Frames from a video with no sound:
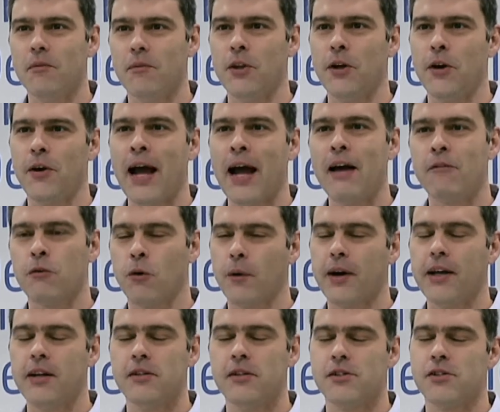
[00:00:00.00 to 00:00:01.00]
They have
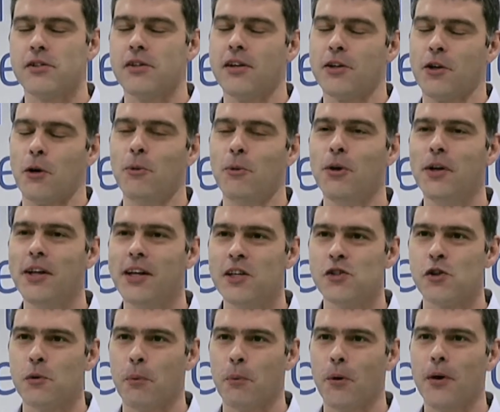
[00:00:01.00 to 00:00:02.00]
great community
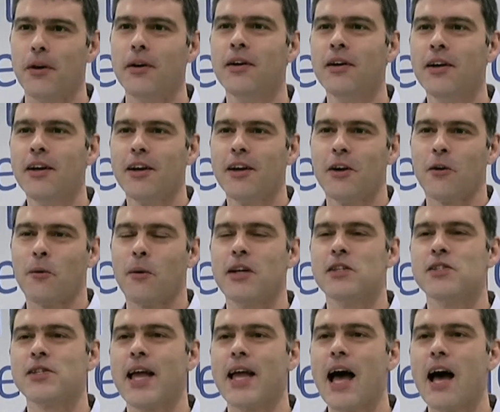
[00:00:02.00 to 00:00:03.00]
support,
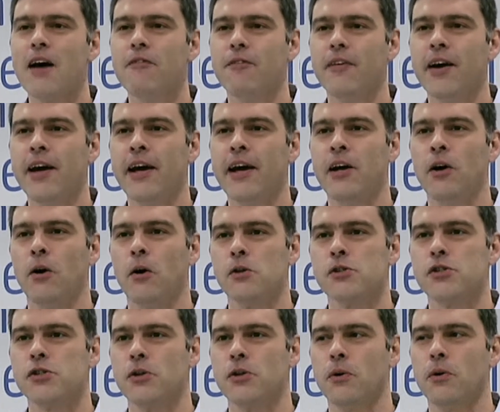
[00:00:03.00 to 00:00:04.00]
great staff, and
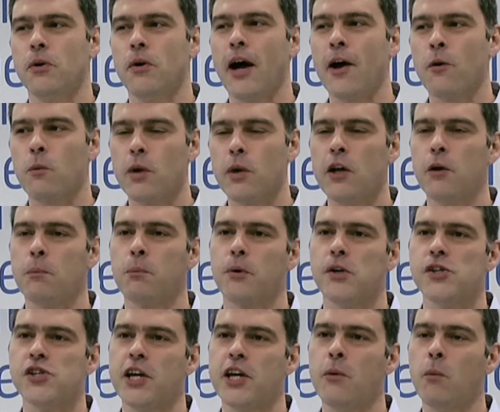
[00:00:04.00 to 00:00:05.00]
also I really
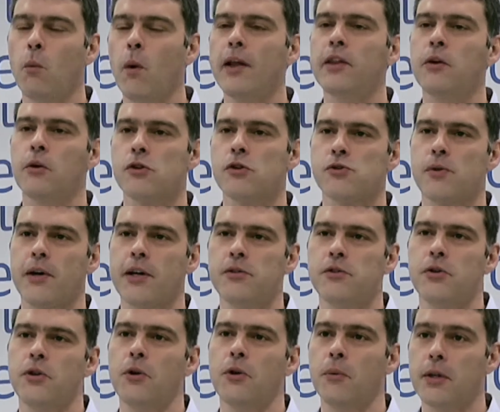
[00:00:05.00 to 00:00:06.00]
appreciate what they're trying
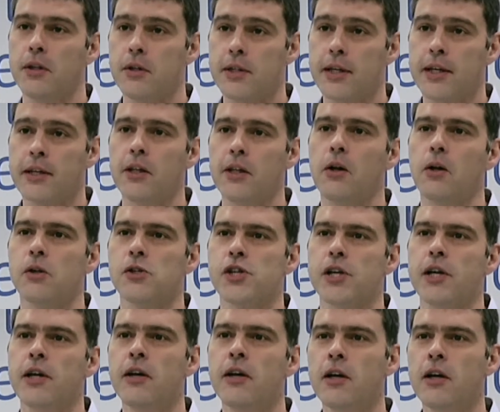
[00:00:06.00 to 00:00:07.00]
to do with the
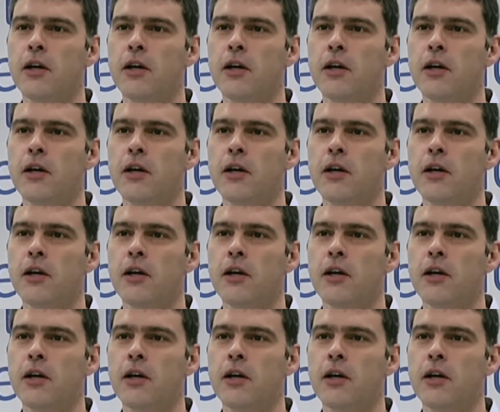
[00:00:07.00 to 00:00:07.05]
technology,